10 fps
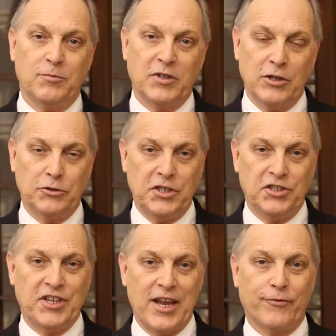
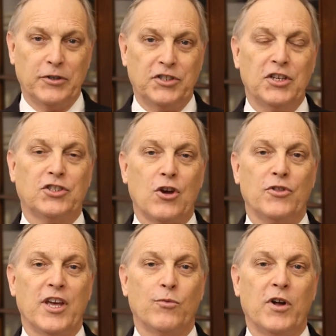Pelosi's San Francisco
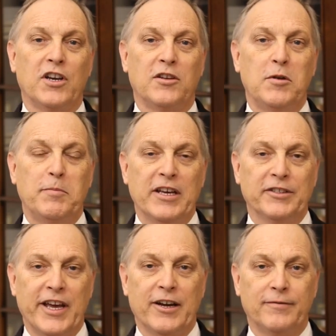that wanted to be
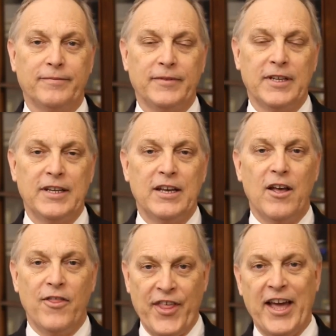bailed out.
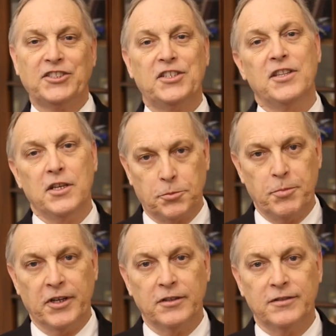That's in this
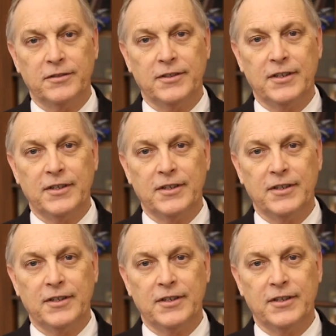bill.